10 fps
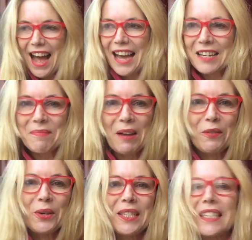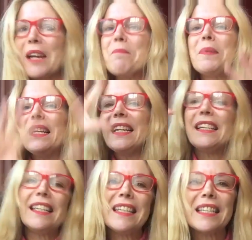and my voice
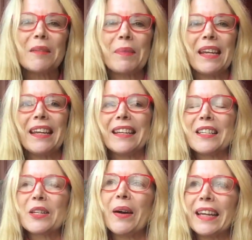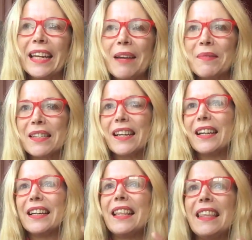completely disappeared. So I kept
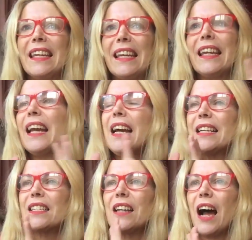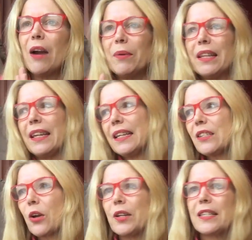thinking, tonight when the
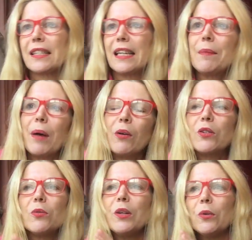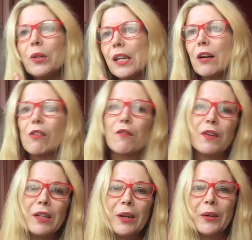kids go to sleep I'll do an audio or
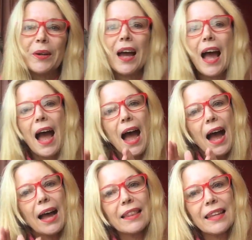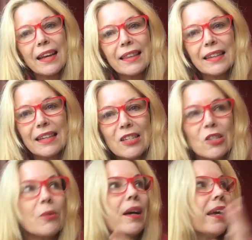video. And the other
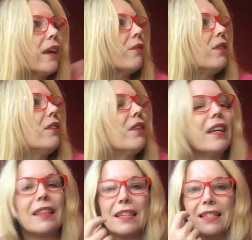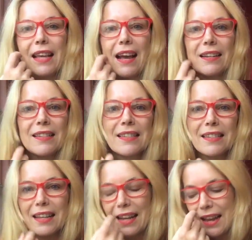issue I have living in this
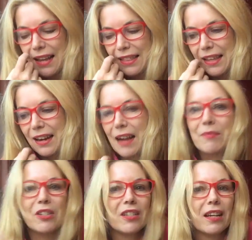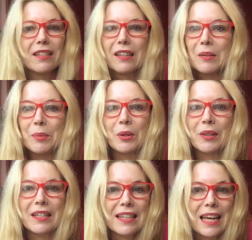house that I'm just going to put
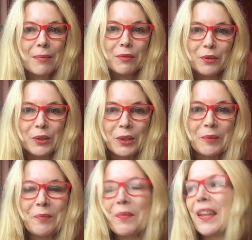on the table for you